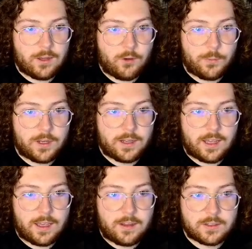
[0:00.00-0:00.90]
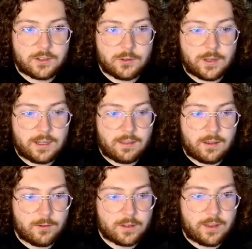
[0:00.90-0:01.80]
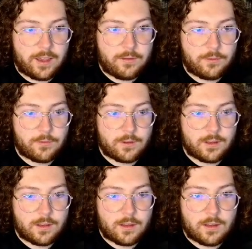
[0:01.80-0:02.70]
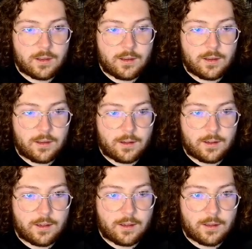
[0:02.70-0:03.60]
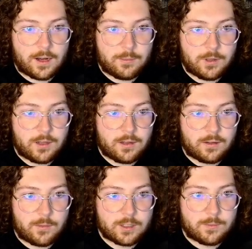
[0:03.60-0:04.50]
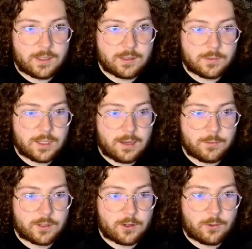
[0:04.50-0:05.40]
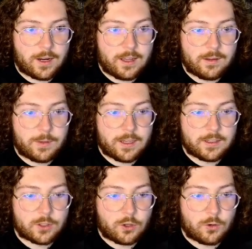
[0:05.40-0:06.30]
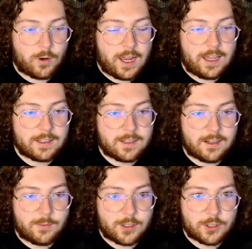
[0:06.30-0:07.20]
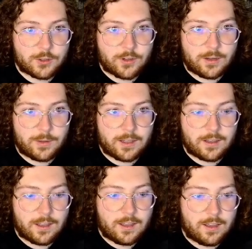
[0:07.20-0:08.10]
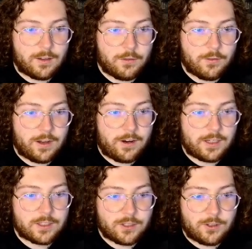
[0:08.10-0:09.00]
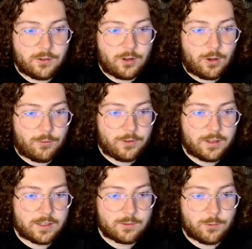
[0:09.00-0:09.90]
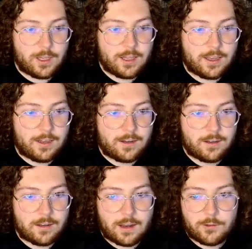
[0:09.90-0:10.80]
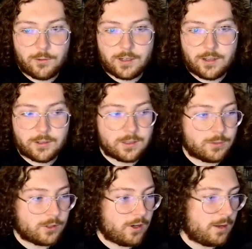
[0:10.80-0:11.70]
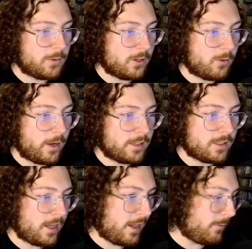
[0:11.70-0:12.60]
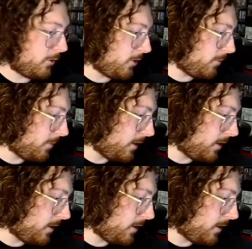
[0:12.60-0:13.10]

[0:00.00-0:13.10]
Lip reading: open day to do anything with life. And I'm gonna spend some time with Craig because Craig is gonna be streaming very soon. Hopefully this weekend. Everyone go subscribe to Craig's Game Room.